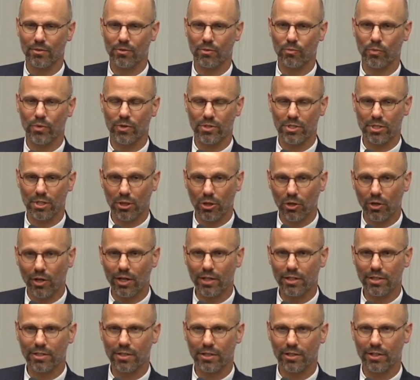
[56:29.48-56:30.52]
was
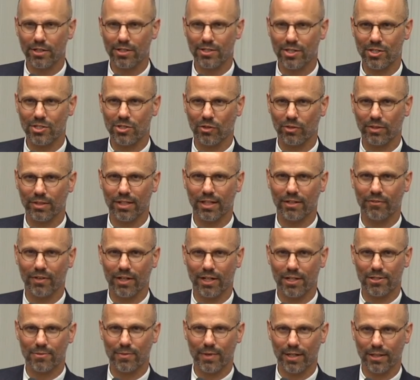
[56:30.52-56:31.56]
thought to exist only in
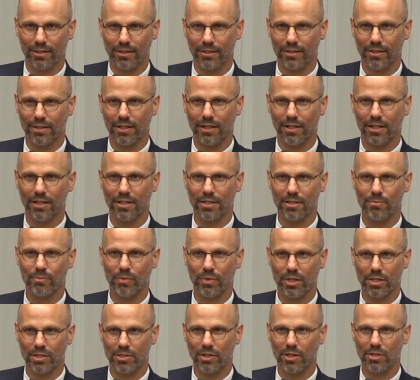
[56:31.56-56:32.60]
Venezuela, and is
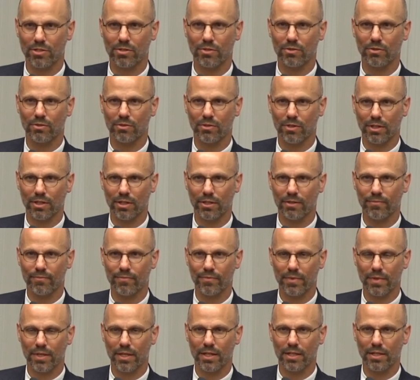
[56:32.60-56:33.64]
but is also um,
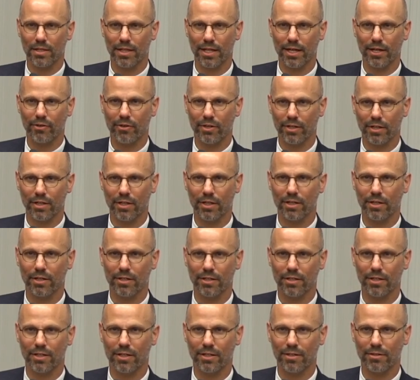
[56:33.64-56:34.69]
there in uh,
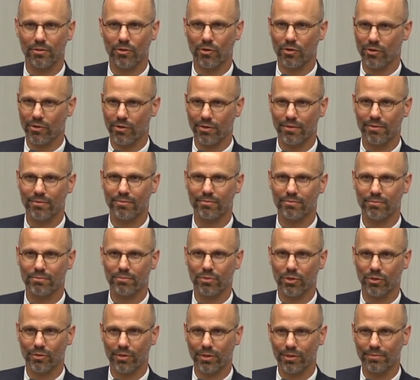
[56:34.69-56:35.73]
in northern
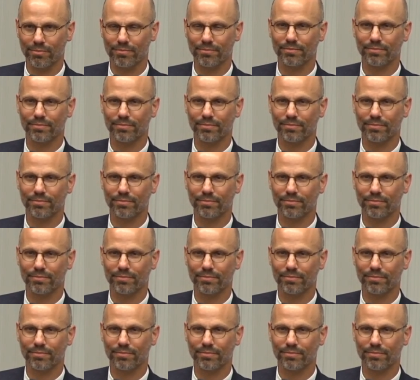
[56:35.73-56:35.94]
Peru.